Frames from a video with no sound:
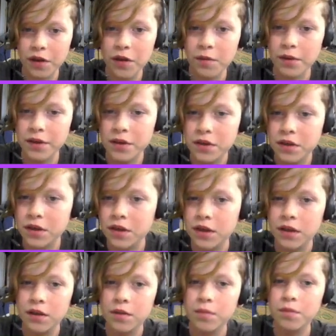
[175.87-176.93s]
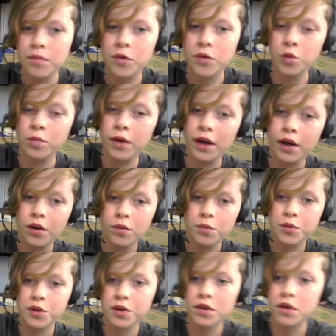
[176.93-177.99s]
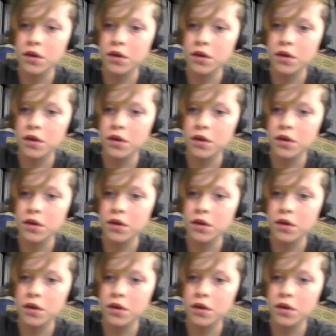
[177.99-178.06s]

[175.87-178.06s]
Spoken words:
I'm not seeing any new biomes.